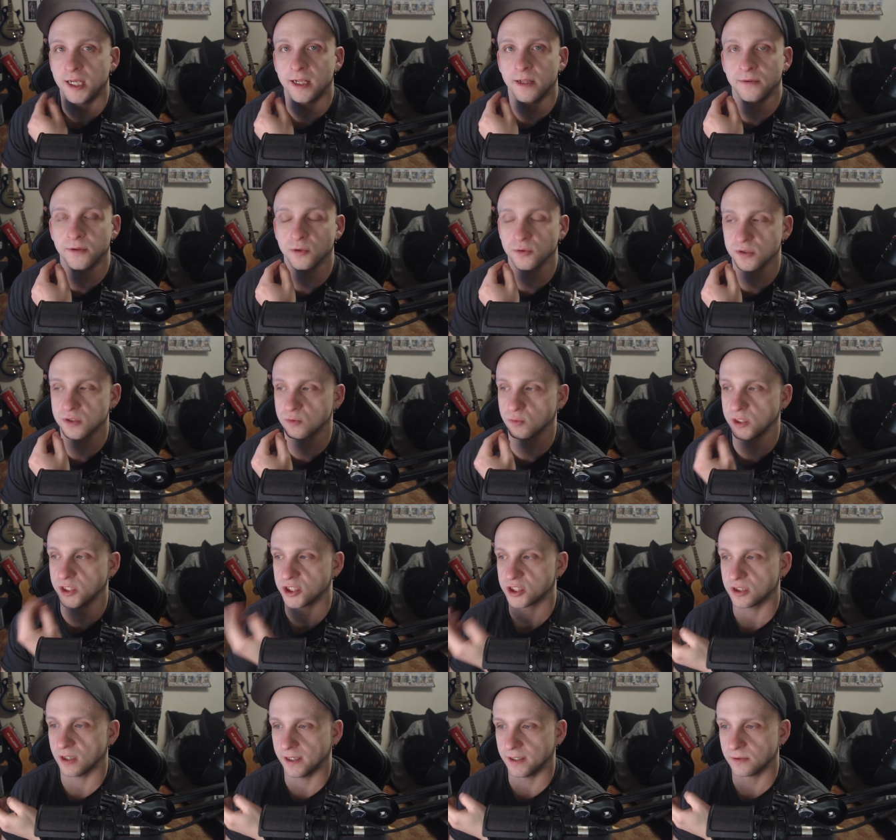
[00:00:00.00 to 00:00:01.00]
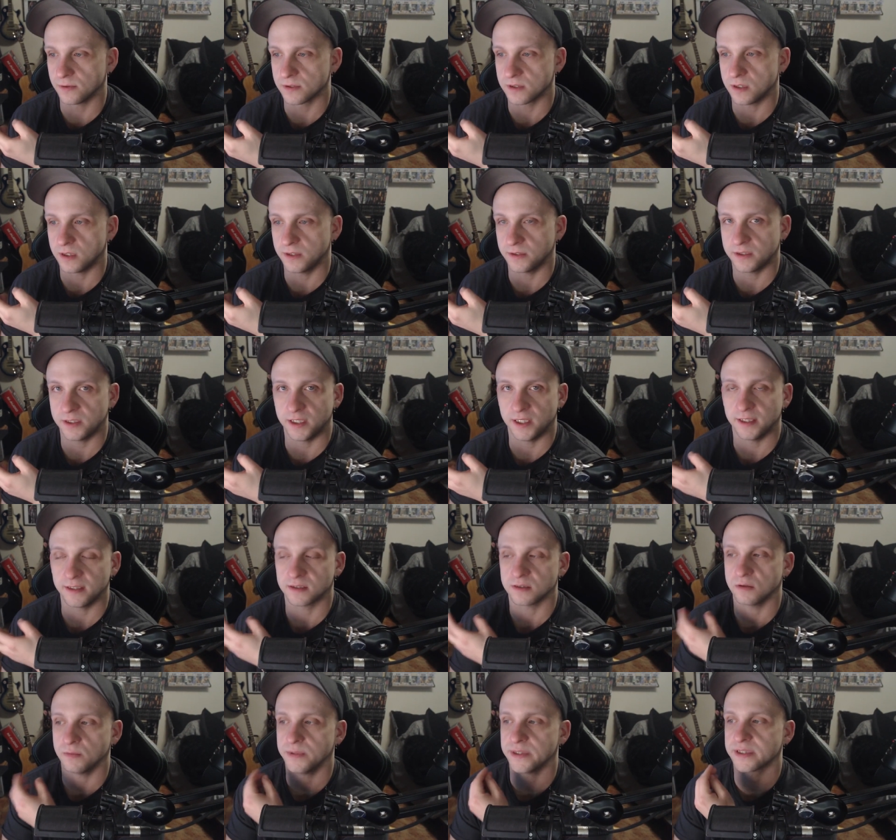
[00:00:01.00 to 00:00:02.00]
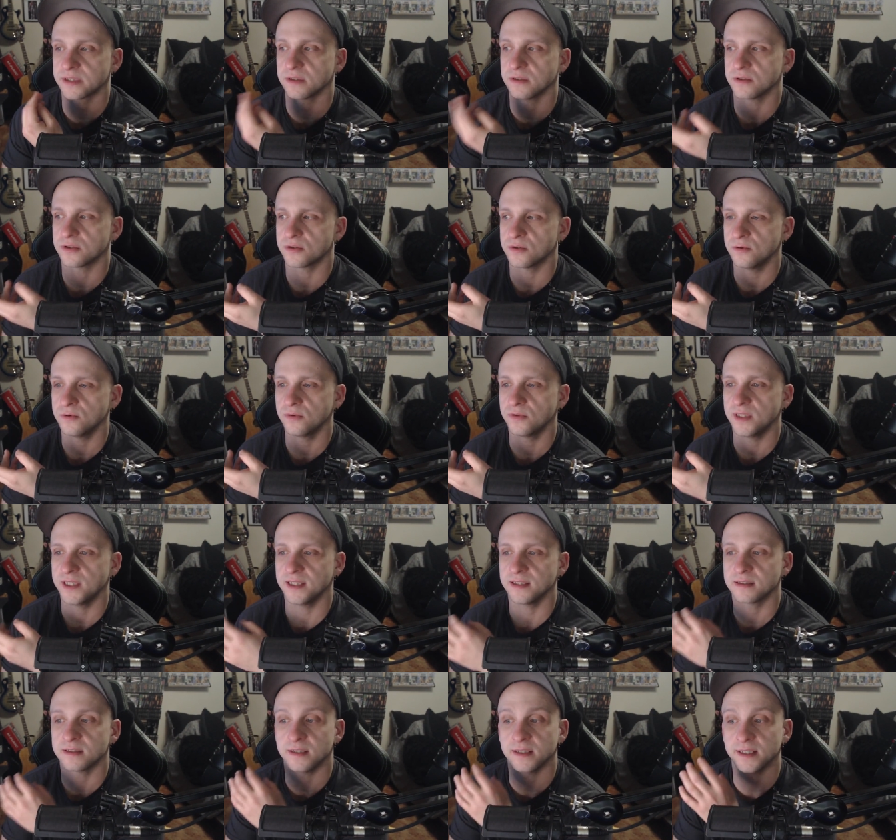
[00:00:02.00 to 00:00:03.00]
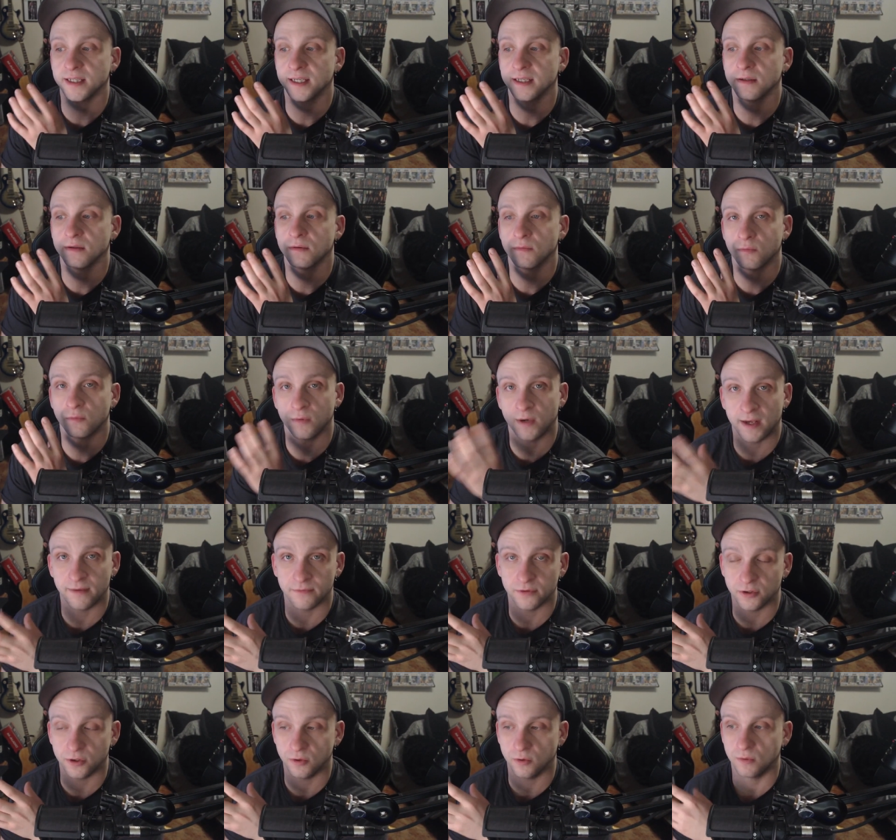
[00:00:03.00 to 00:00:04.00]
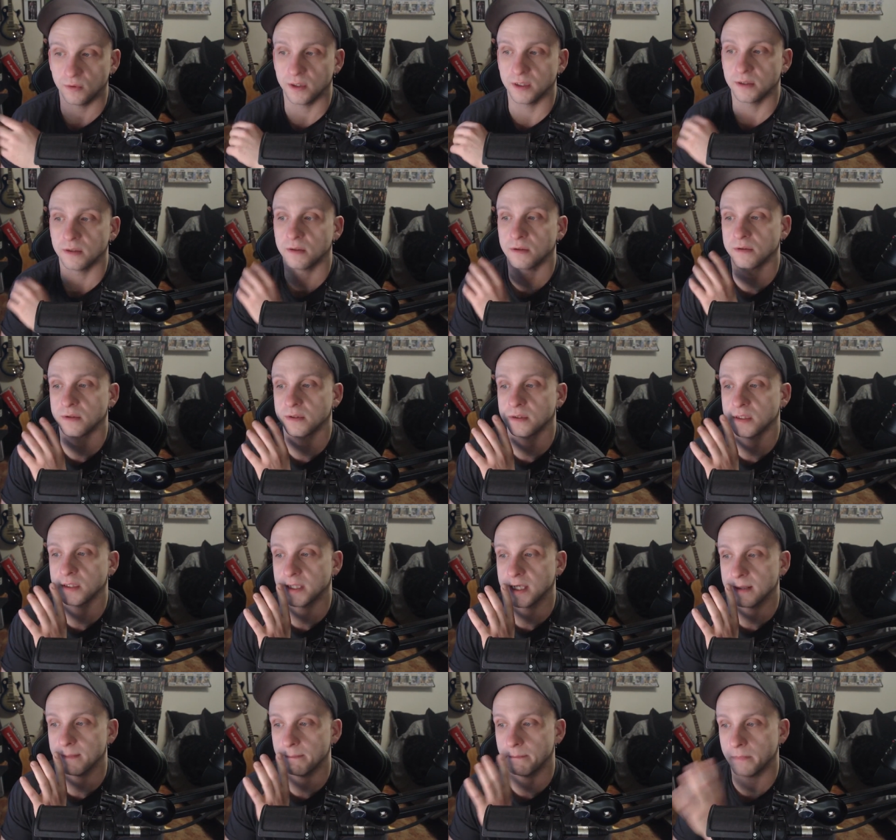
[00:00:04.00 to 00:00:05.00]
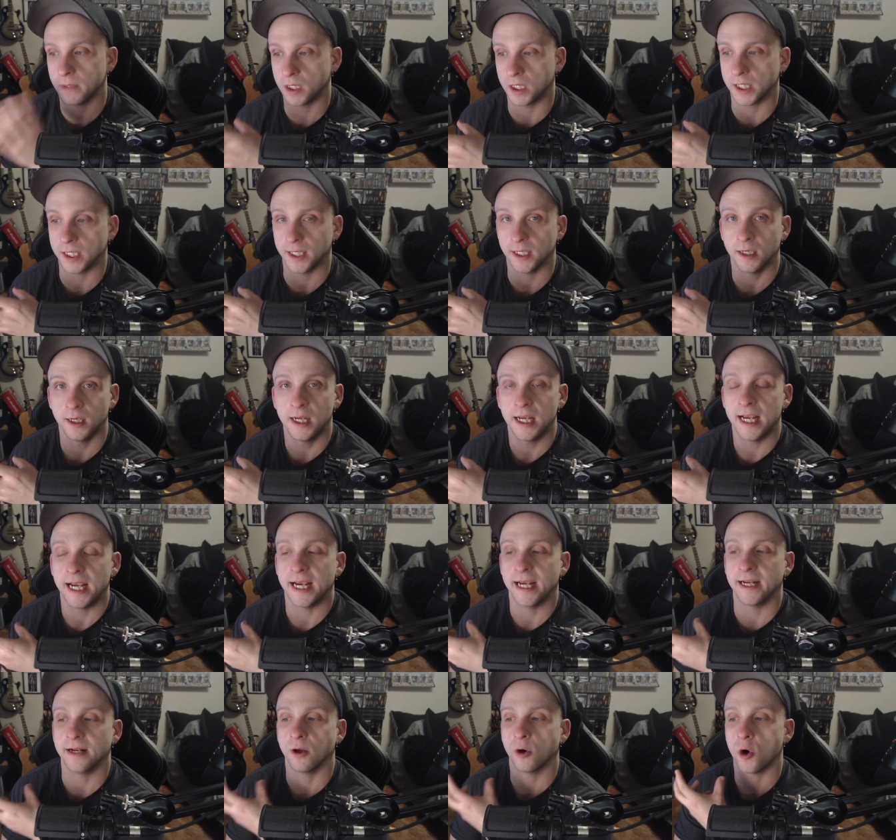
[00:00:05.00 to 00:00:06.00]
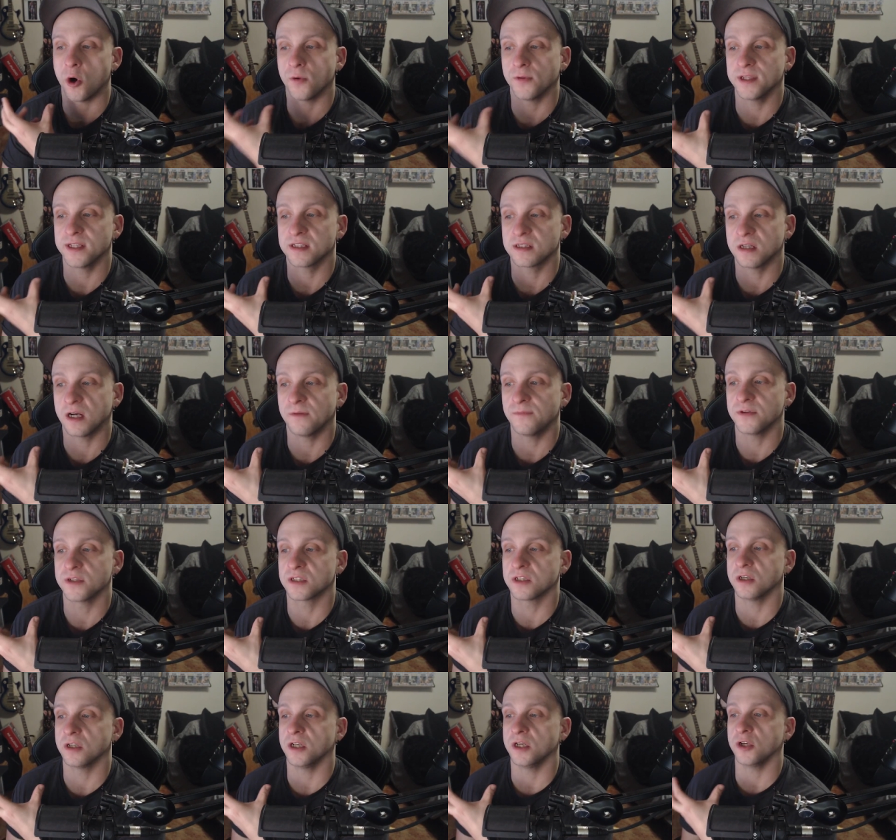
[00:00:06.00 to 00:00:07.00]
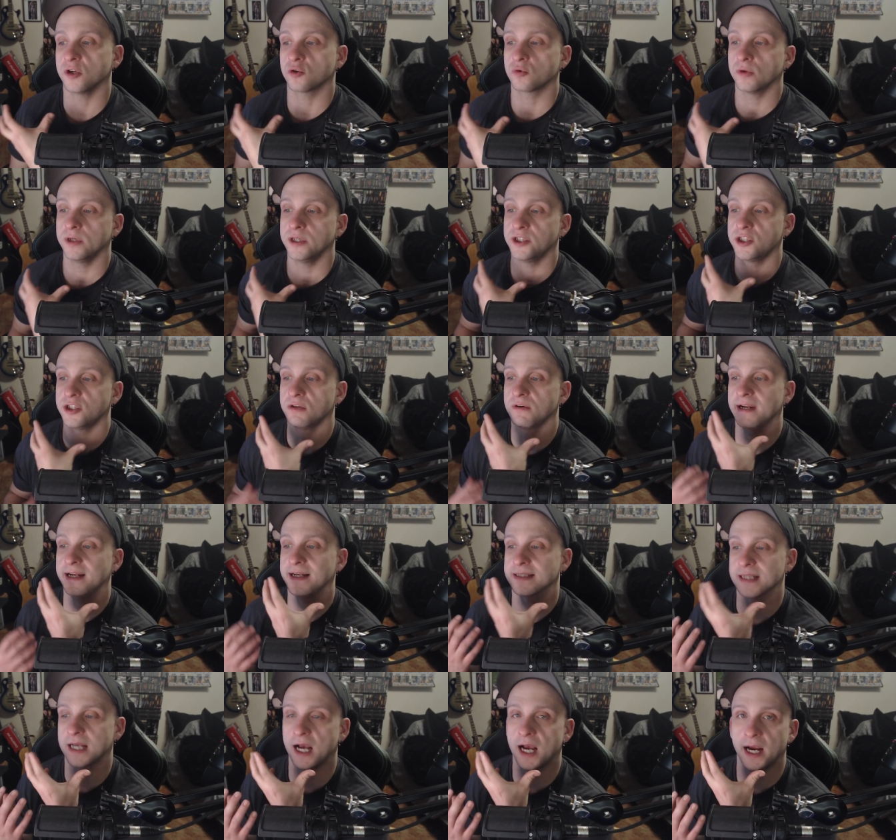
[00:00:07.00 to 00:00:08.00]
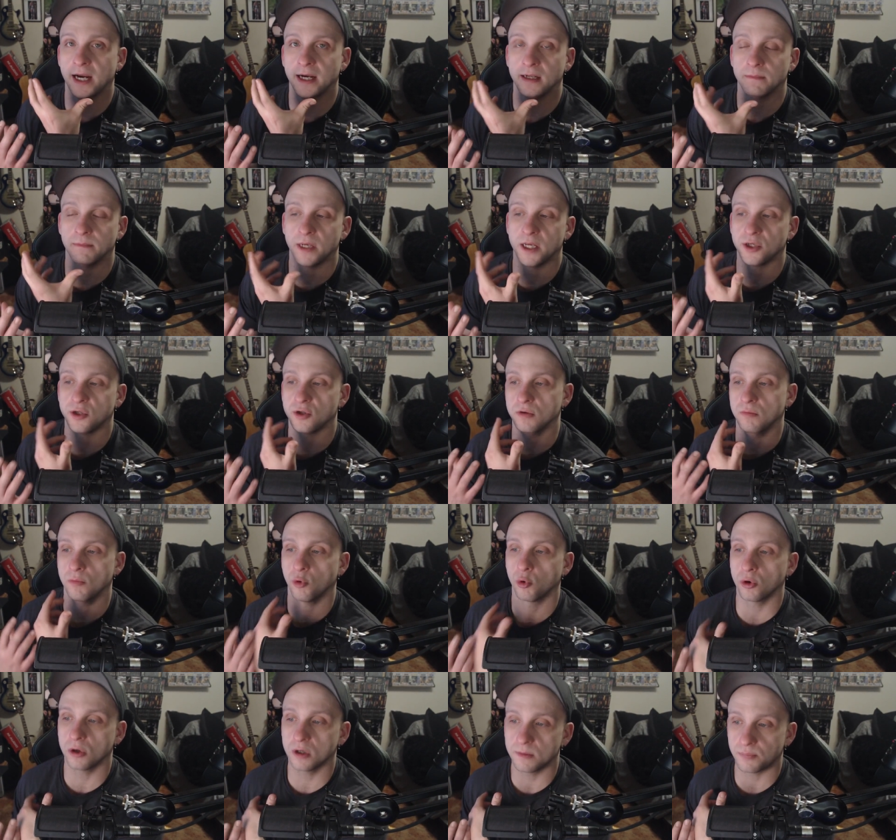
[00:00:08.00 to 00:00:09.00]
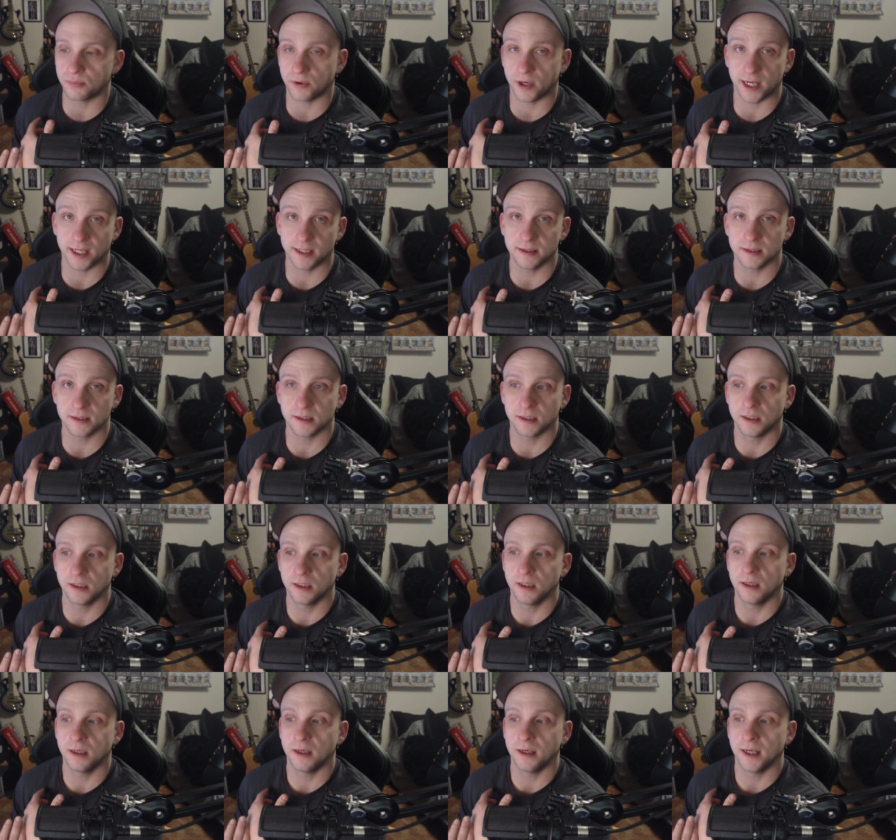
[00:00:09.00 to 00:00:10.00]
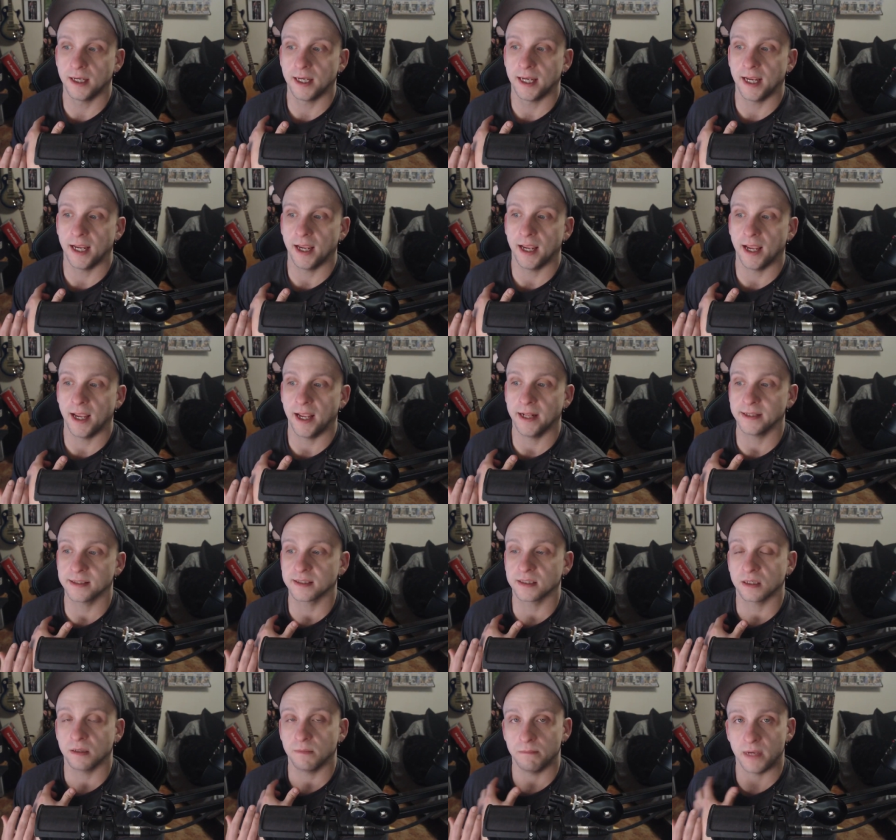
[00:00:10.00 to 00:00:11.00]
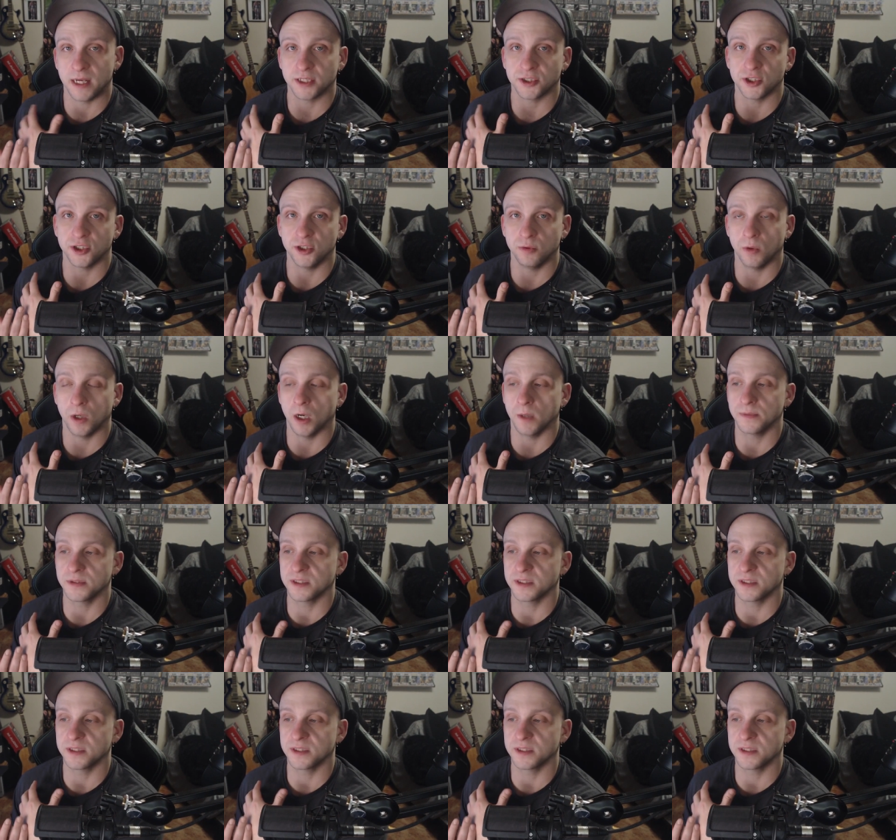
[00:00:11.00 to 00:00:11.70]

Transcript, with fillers: They'll switch titles on things, they'll misconstrue things to get revenue, to get money. And all this stuff is going to increase your anxiety, make you more depressed, and it's going to mess you up.